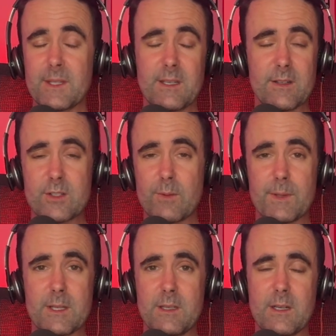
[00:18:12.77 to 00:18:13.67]

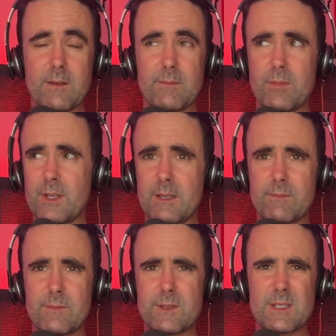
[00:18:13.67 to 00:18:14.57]
by the
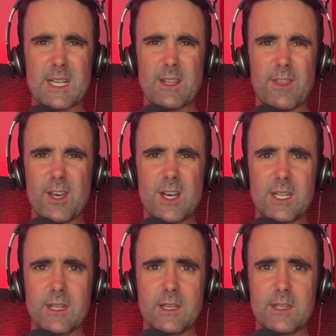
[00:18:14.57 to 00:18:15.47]
second, third
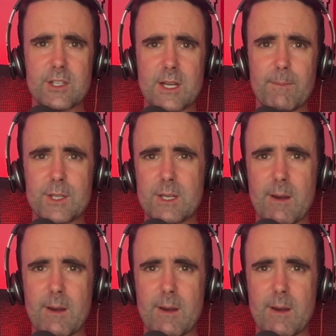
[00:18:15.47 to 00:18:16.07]
in the championship.